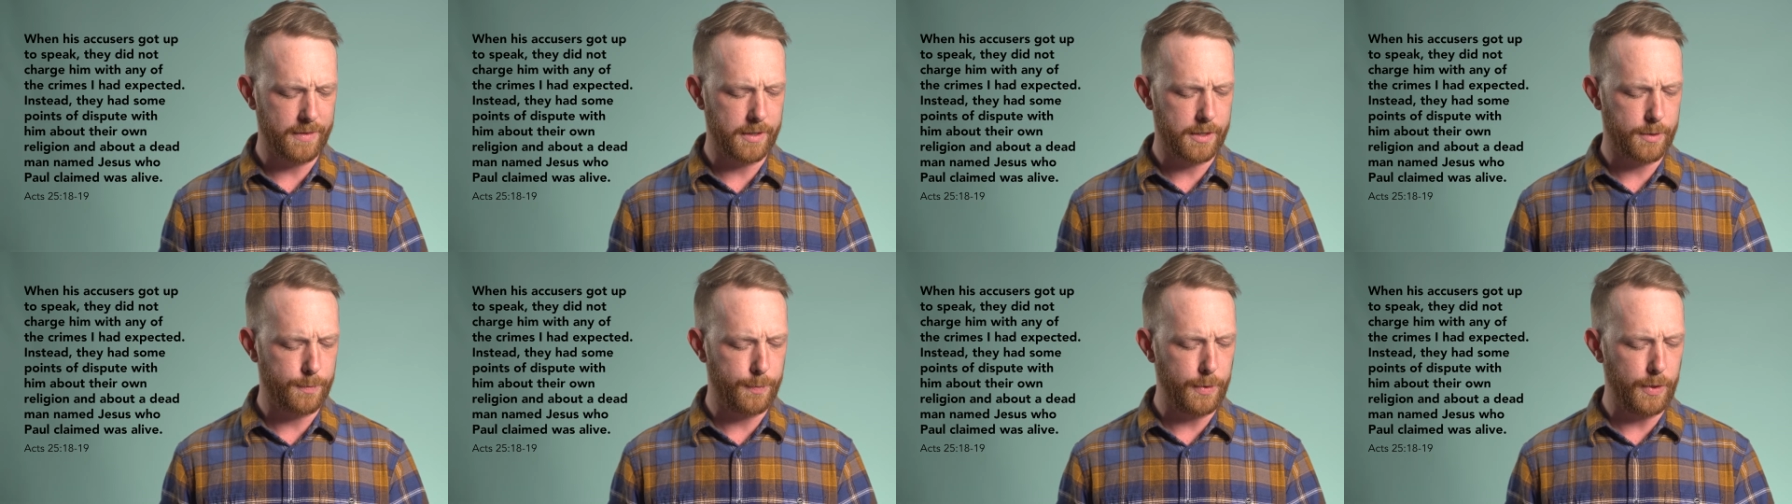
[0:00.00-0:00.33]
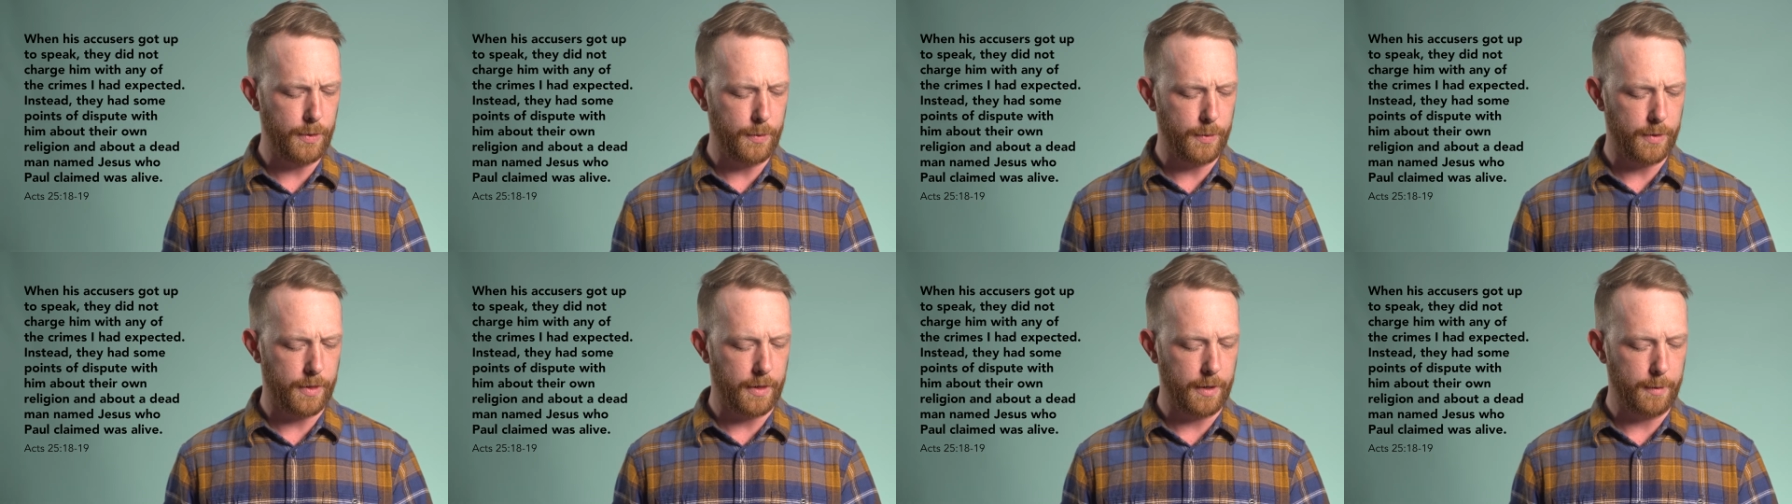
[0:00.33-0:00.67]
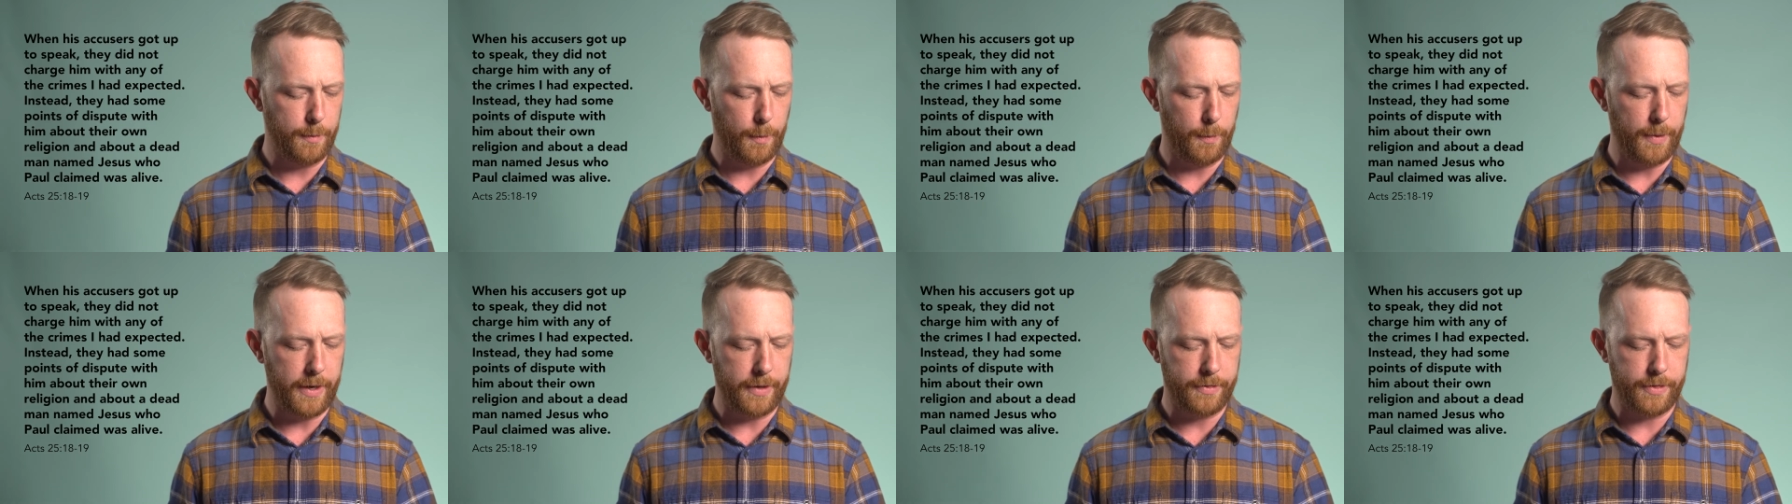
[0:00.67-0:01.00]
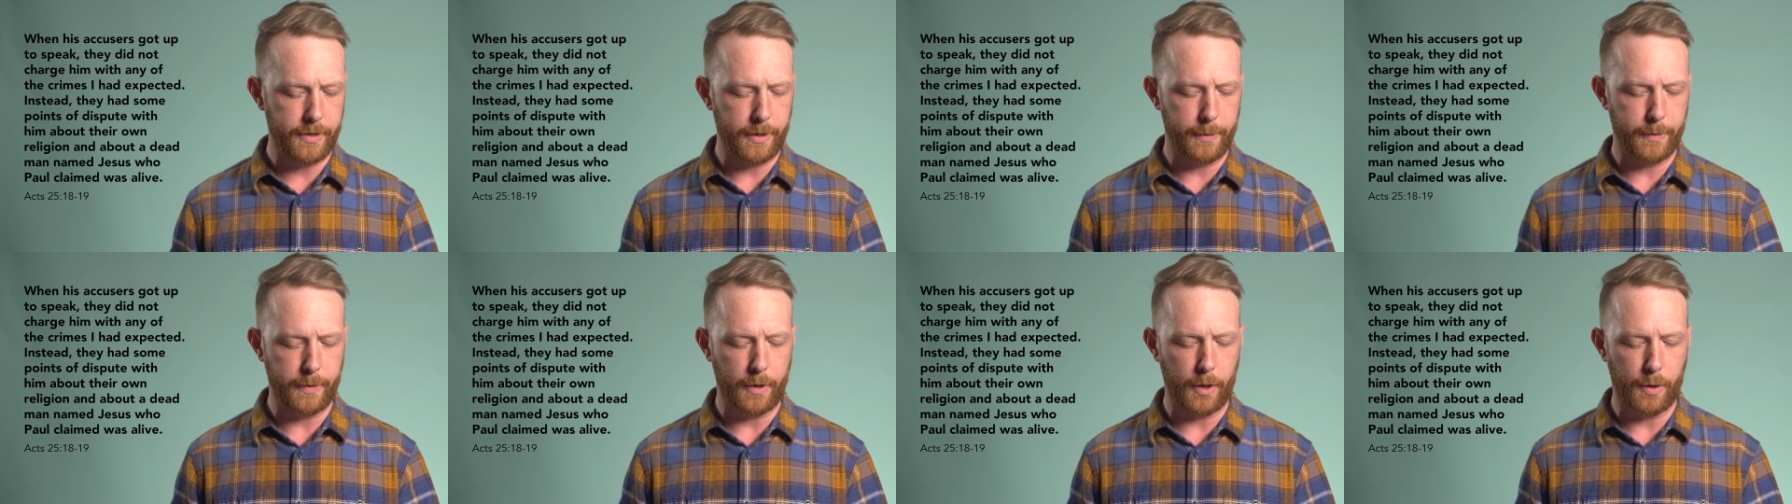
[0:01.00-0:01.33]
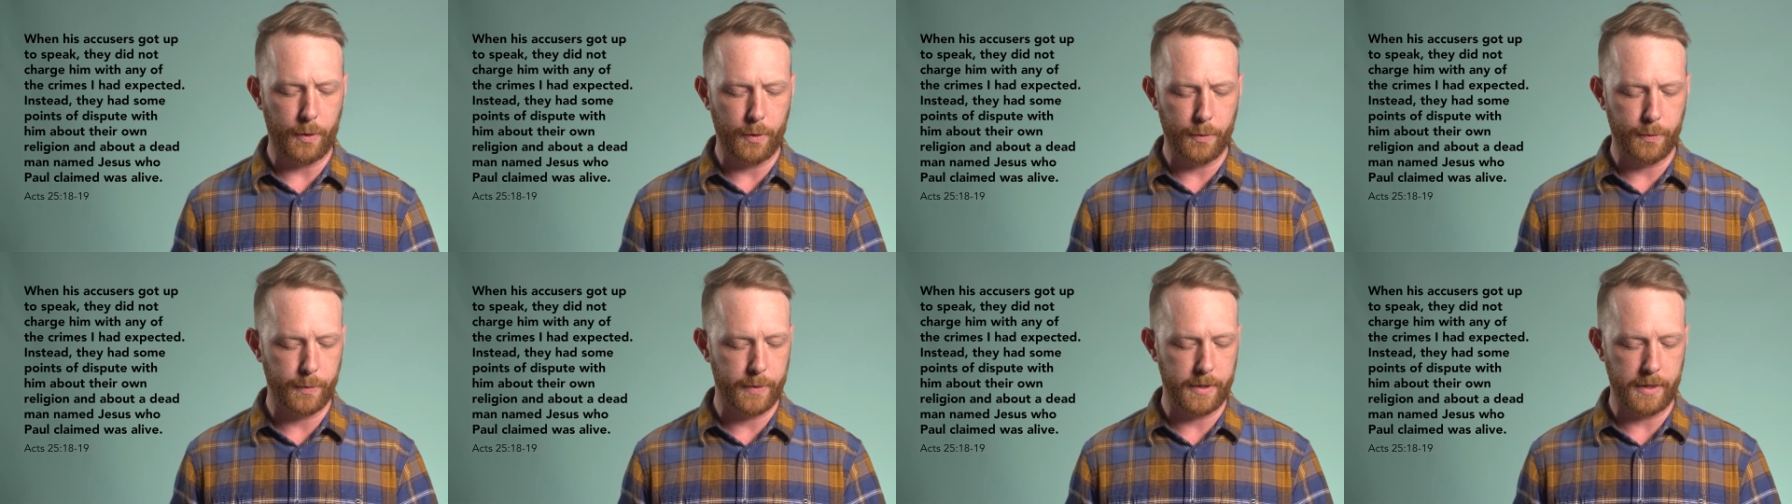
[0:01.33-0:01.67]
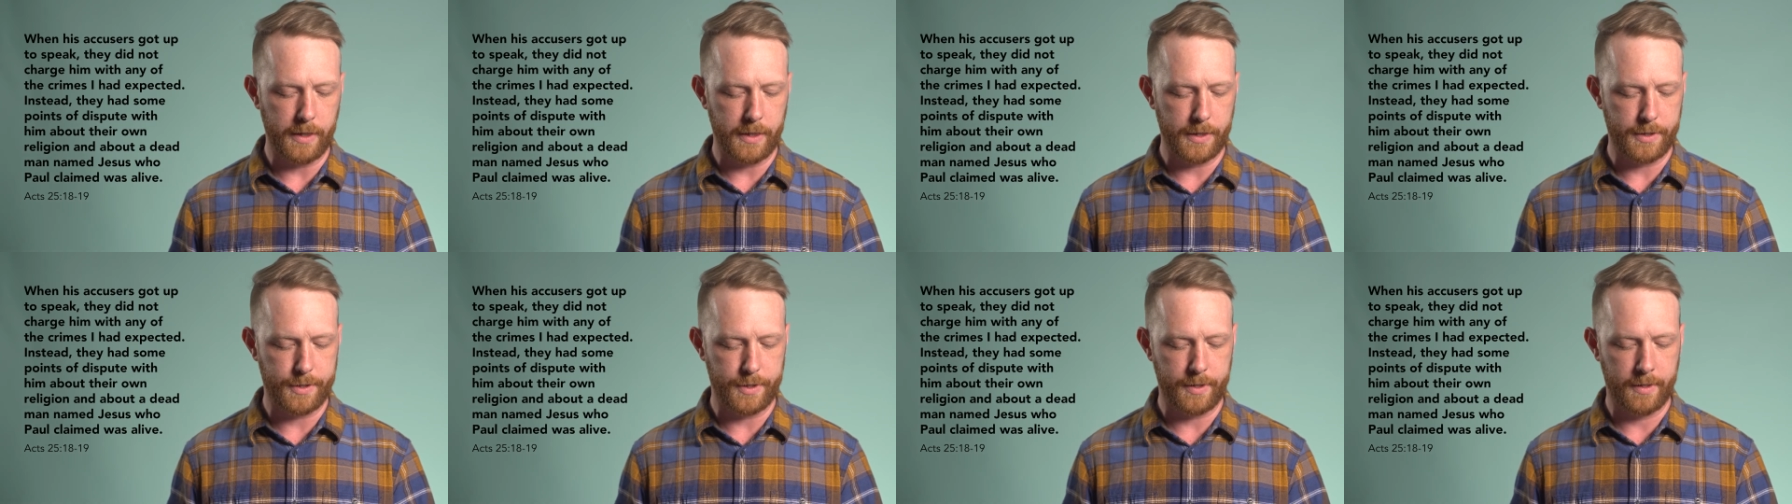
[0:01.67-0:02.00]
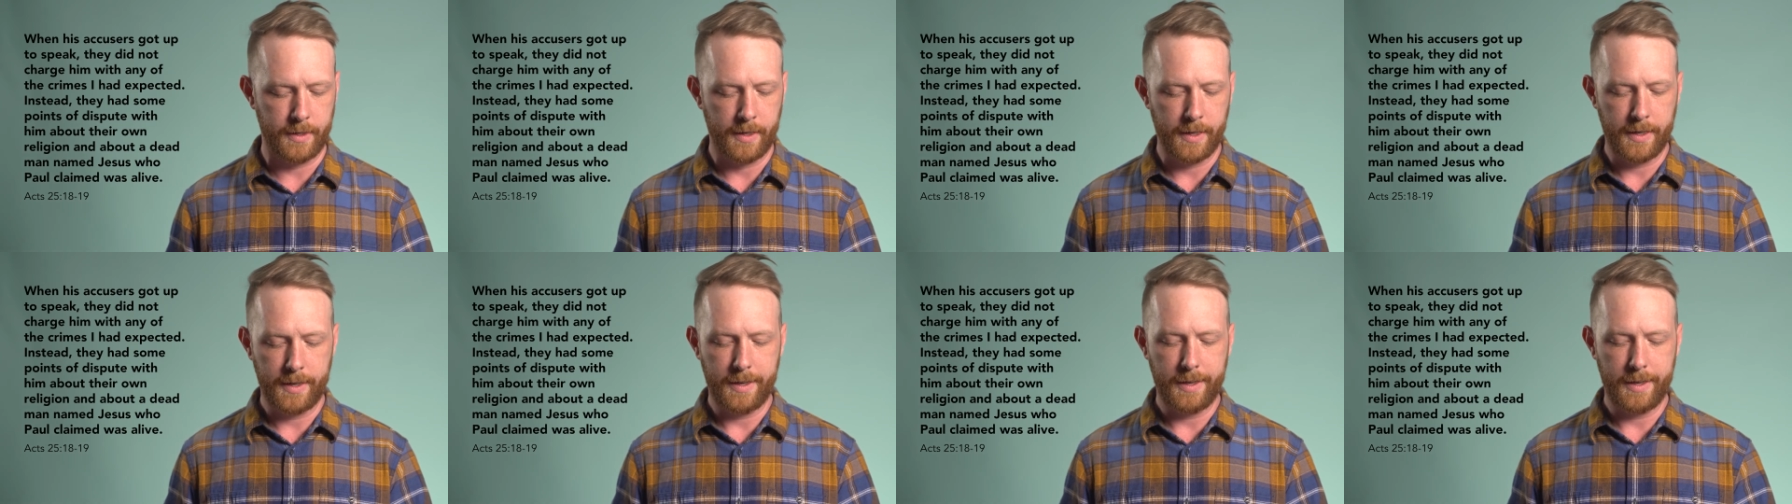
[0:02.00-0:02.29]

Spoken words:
dispute with him about their own religion